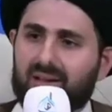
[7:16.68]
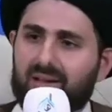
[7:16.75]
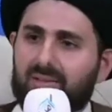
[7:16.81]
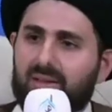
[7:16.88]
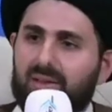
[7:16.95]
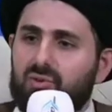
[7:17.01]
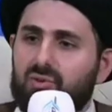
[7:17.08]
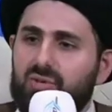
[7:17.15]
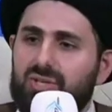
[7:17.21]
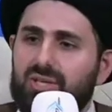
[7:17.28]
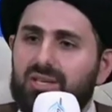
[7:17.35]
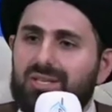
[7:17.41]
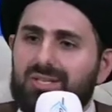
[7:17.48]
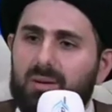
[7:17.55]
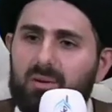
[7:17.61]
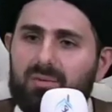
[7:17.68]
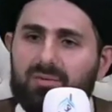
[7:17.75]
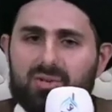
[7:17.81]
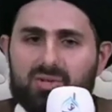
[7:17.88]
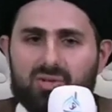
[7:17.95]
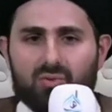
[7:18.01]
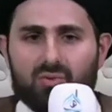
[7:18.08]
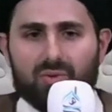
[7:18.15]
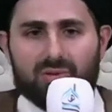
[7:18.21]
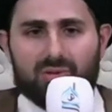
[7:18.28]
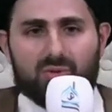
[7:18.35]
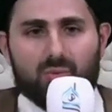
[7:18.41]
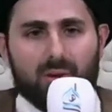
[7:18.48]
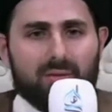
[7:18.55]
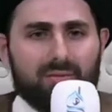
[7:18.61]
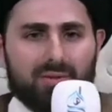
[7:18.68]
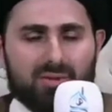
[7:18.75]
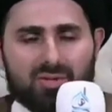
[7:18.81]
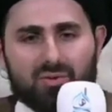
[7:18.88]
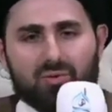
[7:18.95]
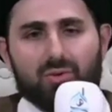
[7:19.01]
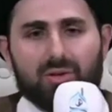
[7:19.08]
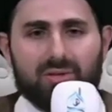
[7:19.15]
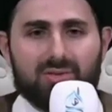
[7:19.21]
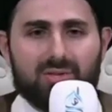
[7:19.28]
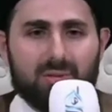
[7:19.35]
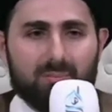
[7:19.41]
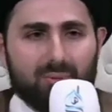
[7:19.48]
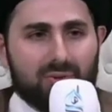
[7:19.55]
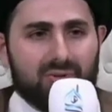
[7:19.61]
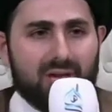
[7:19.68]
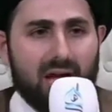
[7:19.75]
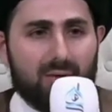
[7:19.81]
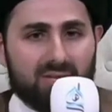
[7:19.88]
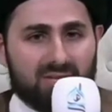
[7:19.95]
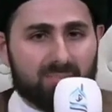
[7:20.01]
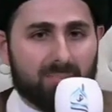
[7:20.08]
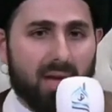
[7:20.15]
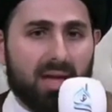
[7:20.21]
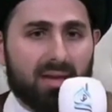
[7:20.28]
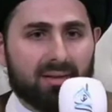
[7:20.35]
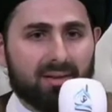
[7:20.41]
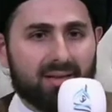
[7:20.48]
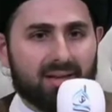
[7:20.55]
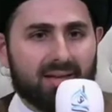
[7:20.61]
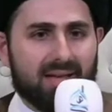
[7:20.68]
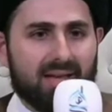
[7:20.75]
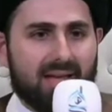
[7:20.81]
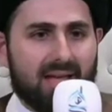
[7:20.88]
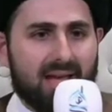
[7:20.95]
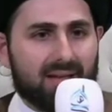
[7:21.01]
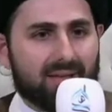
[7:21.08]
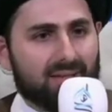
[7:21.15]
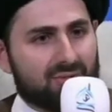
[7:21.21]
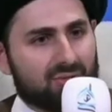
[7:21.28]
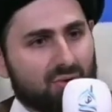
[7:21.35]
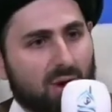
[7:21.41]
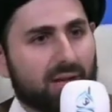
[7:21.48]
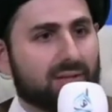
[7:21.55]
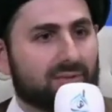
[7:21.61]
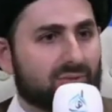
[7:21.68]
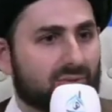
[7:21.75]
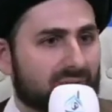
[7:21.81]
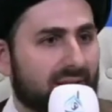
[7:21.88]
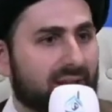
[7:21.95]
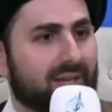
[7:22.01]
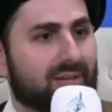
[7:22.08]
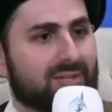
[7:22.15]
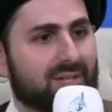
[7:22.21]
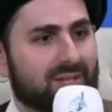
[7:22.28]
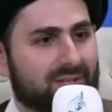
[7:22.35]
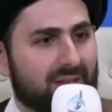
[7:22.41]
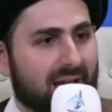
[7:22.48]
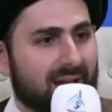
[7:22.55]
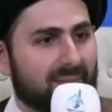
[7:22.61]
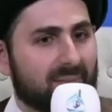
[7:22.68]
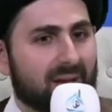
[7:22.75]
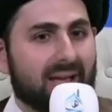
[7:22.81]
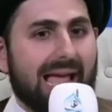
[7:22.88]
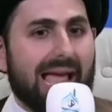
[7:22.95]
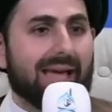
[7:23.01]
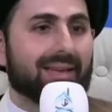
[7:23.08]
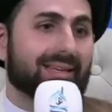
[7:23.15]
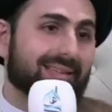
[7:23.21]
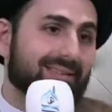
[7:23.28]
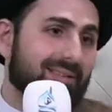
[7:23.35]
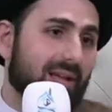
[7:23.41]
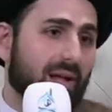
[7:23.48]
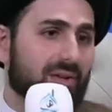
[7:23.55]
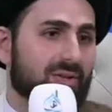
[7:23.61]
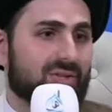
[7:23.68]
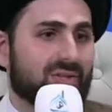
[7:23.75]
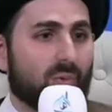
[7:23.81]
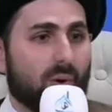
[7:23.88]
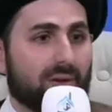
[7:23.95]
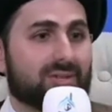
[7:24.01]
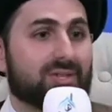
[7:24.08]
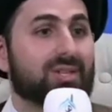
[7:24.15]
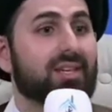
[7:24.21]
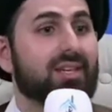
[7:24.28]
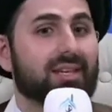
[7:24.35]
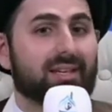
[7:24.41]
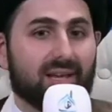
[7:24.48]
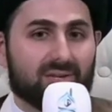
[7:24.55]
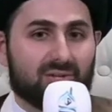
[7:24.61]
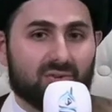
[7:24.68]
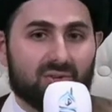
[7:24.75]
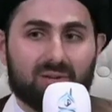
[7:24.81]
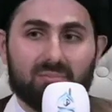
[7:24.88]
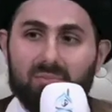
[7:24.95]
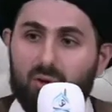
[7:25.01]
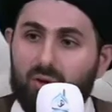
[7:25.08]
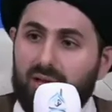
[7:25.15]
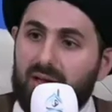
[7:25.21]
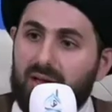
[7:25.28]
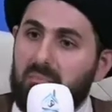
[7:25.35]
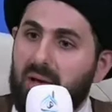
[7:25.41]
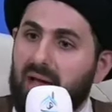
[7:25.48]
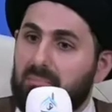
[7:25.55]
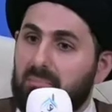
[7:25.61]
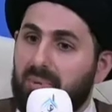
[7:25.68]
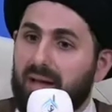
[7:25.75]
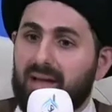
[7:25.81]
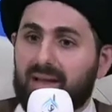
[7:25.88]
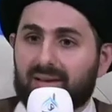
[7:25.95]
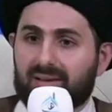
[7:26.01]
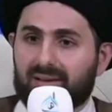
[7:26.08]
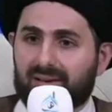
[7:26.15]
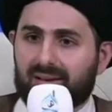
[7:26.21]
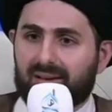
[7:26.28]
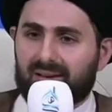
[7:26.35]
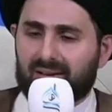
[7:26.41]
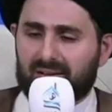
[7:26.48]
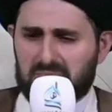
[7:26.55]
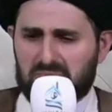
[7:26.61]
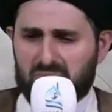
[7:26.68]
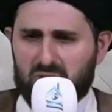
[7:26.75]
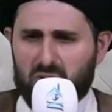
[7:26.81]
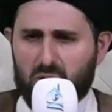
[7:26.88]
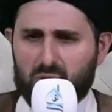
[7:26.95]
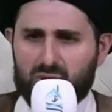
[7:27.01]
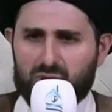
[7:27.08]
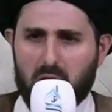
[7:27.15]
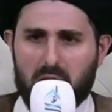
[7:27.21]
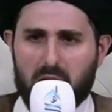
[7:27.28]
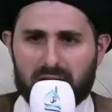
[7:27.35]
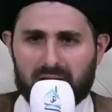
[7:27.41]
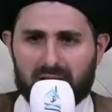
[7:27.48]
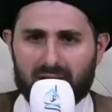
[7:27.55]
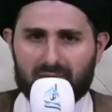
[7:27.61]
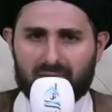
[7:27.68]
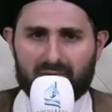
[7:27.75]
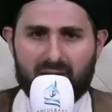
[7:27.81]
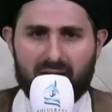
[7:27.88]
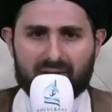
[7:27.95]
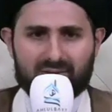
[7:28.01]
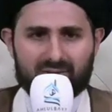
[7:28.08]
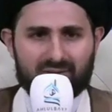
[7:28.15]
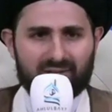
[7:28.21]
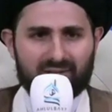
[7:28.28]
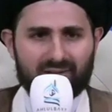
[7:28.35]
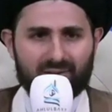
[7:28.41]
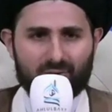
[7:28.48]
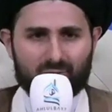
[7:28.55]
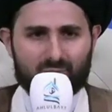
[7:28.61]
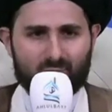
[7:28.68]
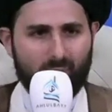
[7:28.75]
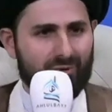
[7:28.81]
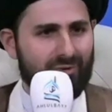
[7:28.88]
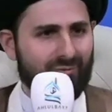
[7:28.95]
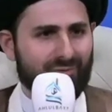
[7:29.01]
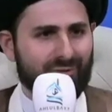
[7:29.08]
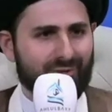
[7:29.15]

Then you see some of the students, one of the students, he pulls out his pen and he's trying to take his exam, and he tells the one sitting next to him, look at my pen, it's so shiny and fancy, it looks wonderful.